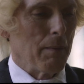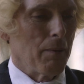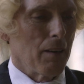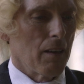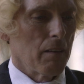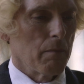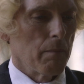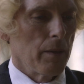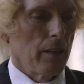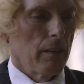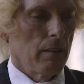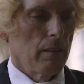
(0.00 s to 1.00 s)
people aren't
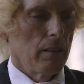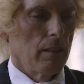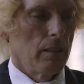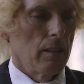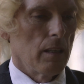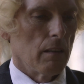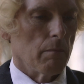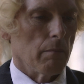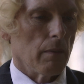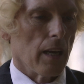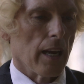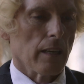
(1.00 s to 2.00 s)
being
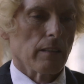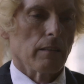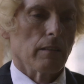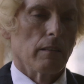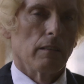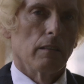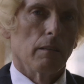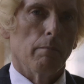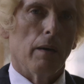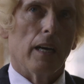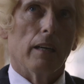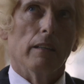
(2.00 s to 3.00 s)
dumbasses
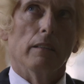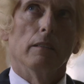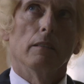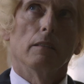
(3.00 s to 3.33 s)
about it.